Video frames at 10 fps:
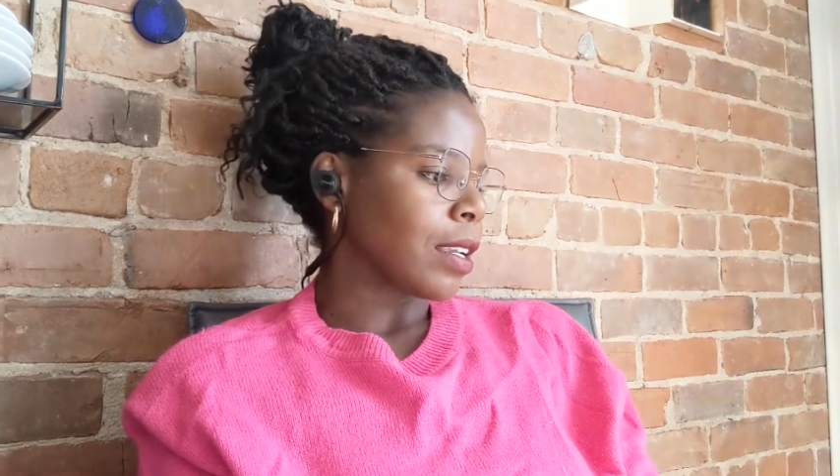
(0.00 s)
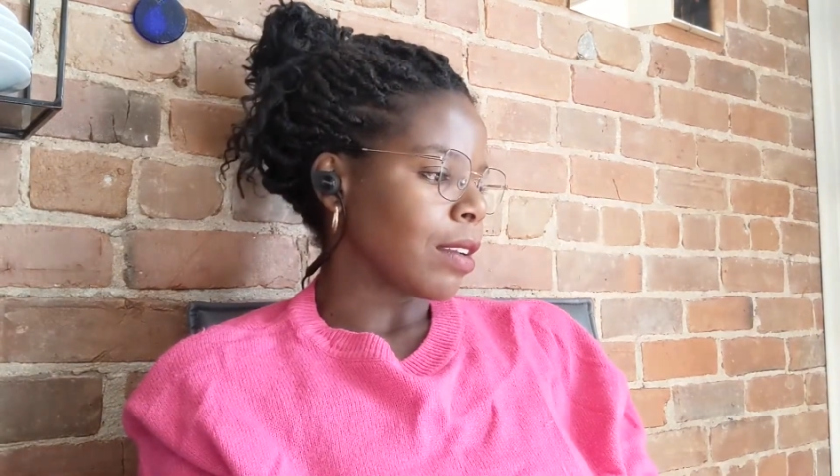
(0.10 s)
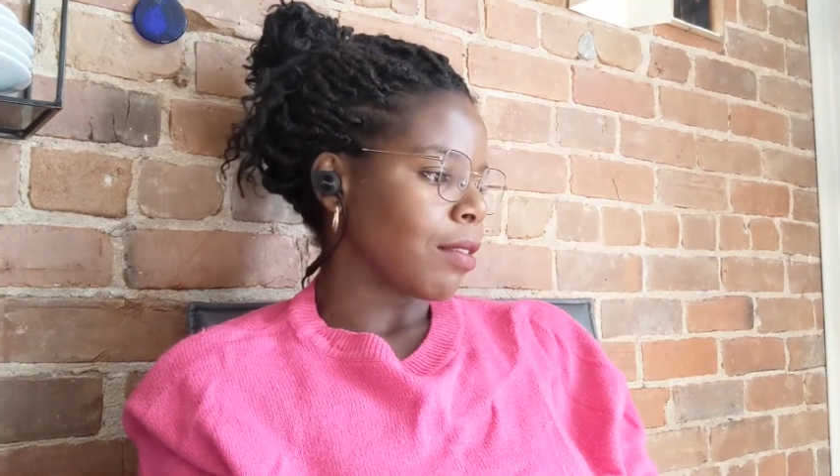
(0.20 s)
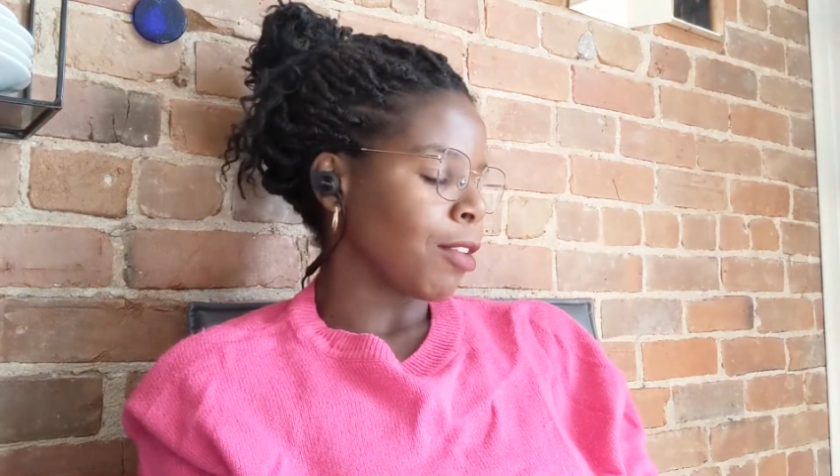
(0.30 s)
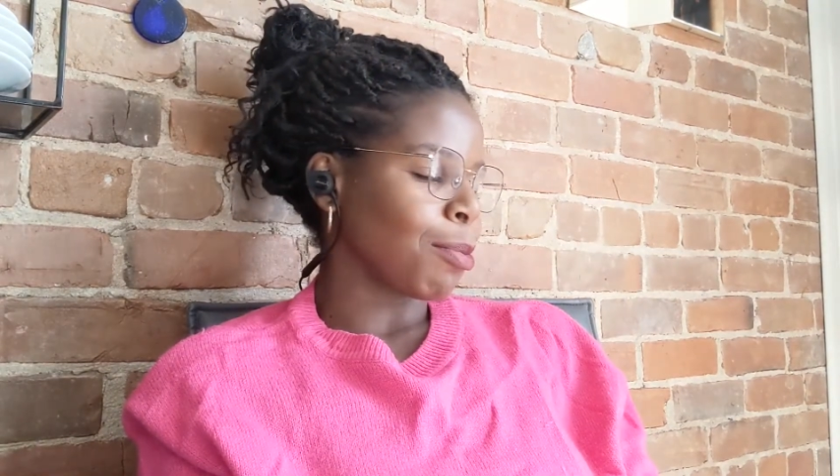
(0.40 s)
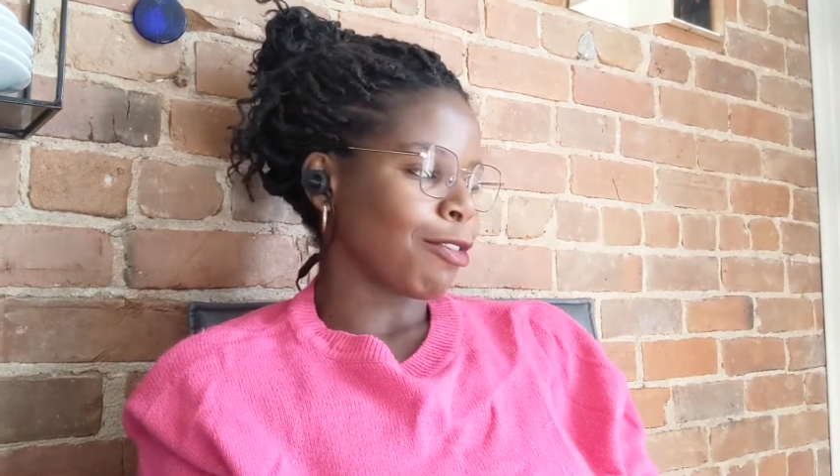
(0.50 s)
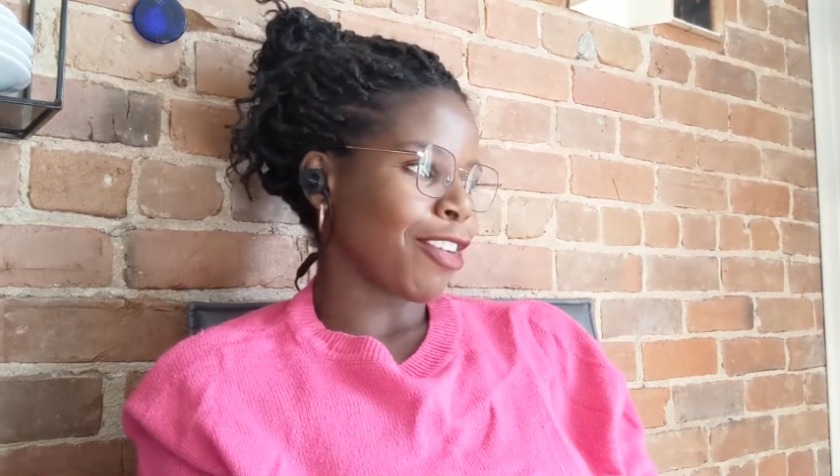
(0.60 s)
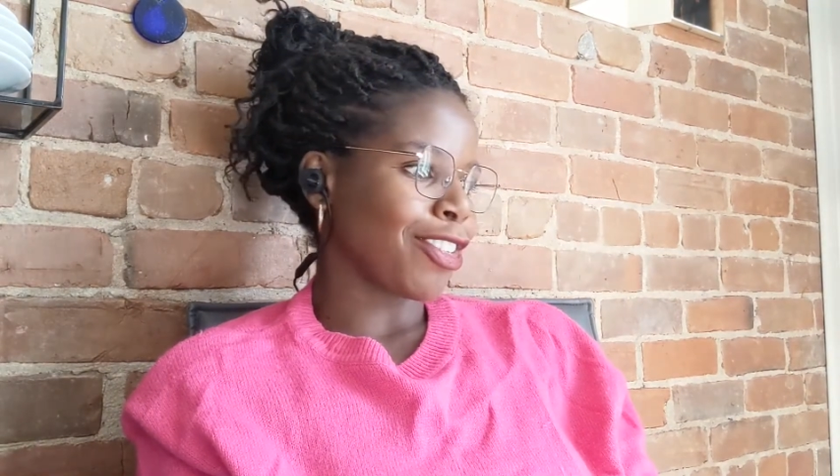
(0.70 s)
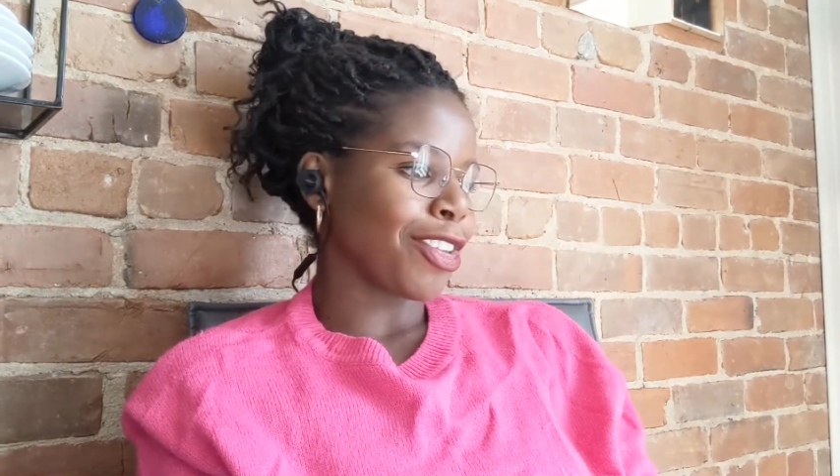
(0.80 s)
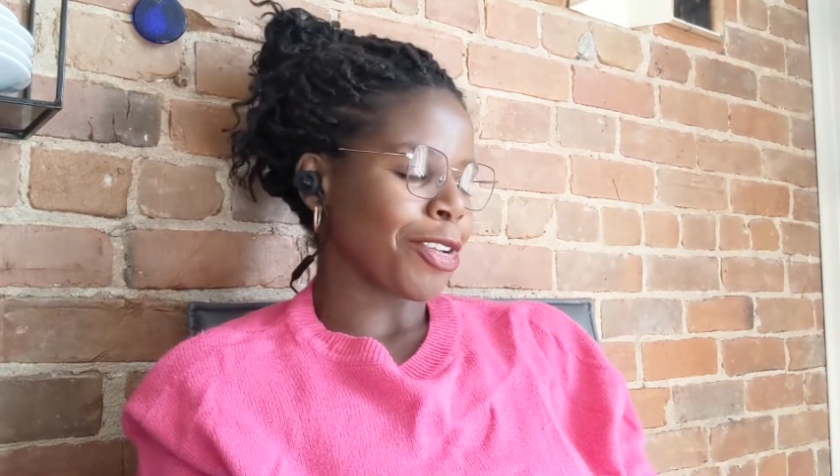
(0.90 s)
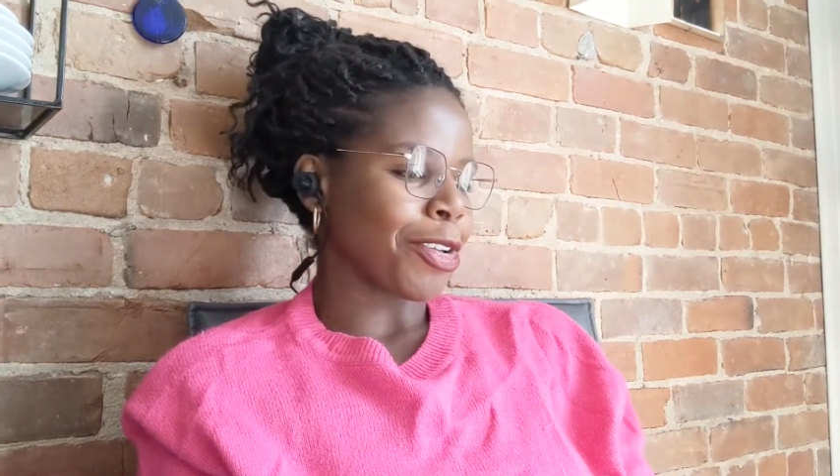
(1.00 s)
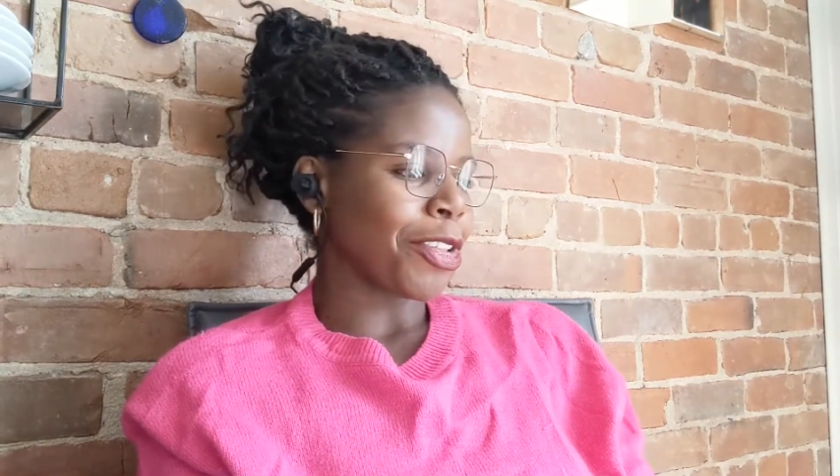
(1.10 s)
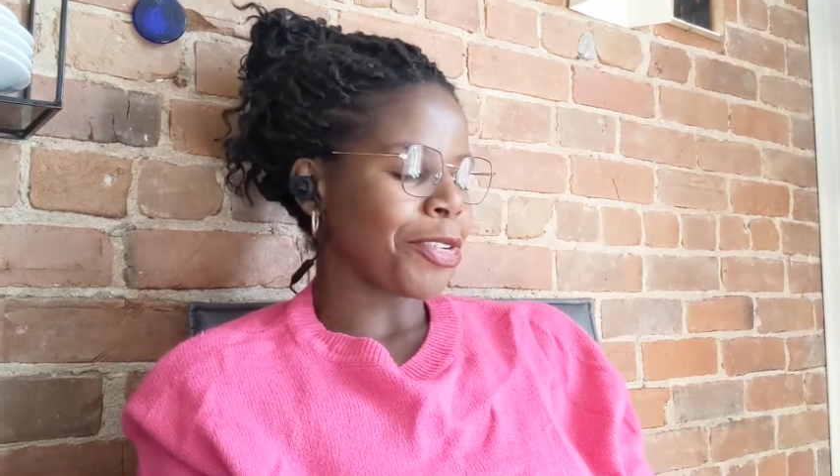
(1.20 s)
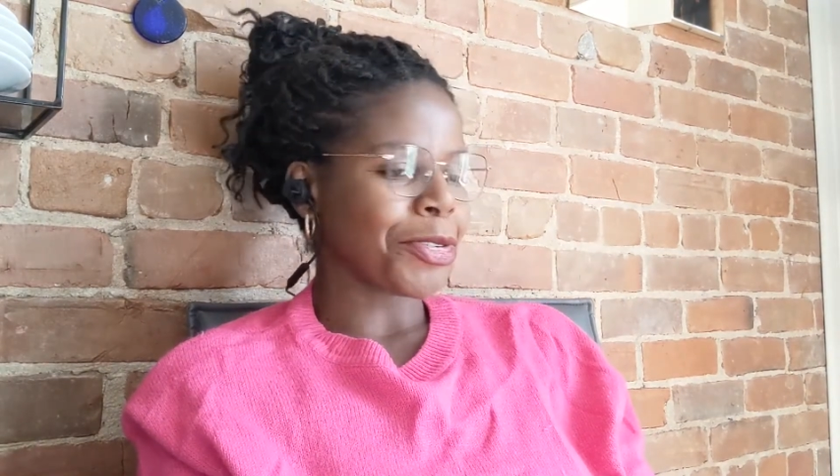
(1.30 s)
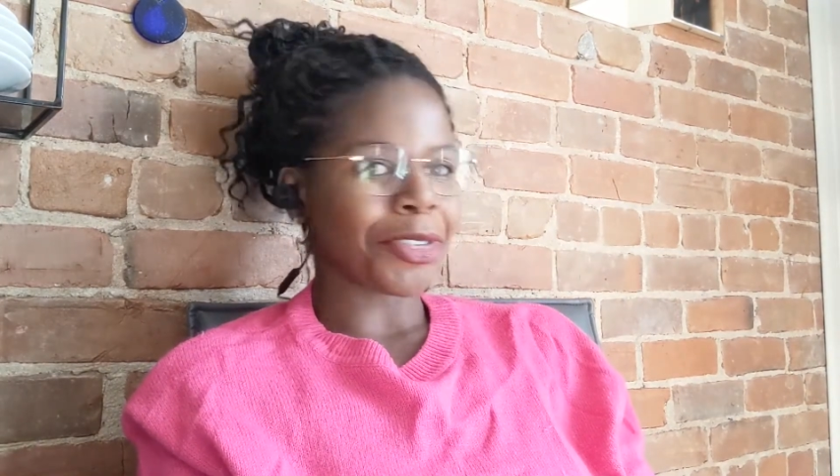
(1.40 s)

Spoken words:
the professional